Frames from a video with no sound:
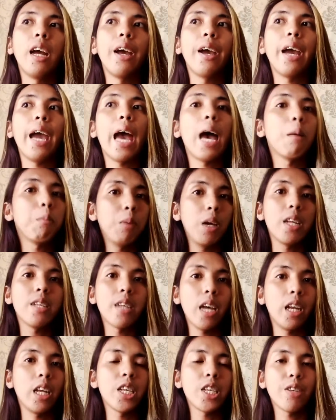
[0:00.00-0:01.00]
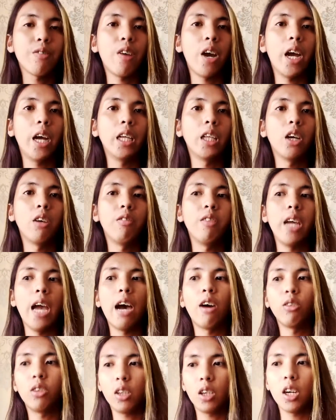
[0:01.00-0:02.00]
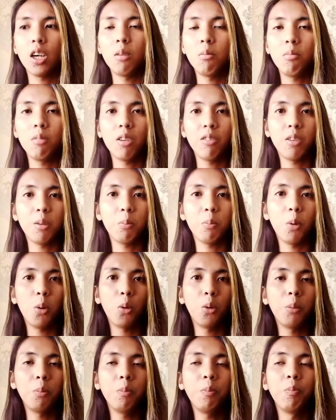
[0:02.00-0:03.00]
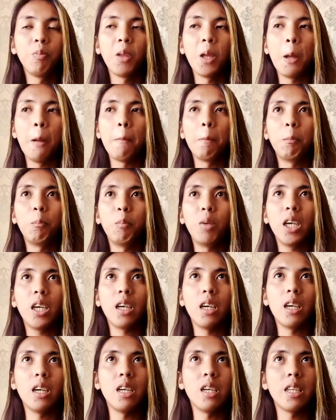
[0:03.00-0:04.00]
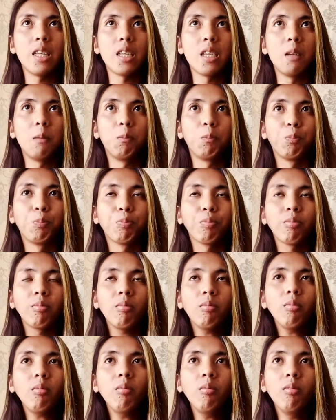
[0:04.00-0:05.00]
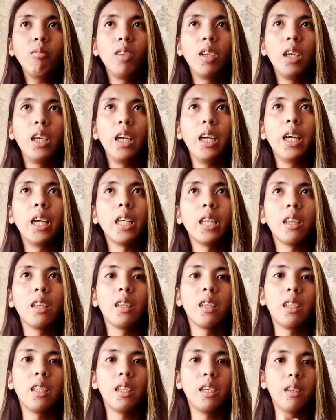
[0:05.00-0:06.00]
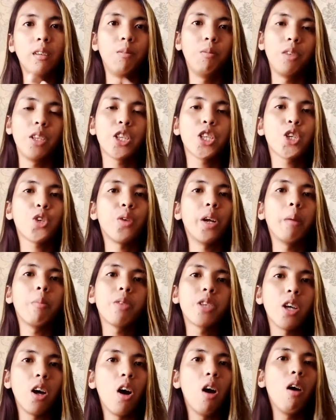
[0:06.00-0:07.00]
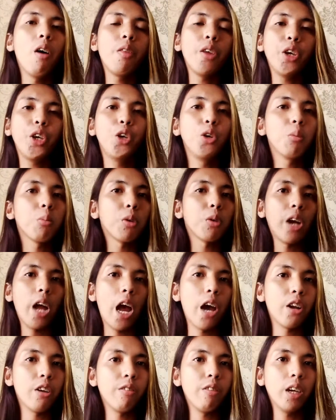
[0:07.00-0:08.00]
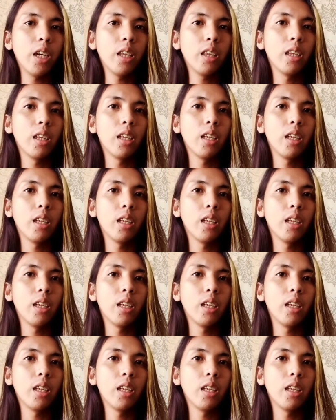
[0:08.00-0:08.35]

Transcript: happy and satisfied of the outcome of the poem because it stripped all the humor out of it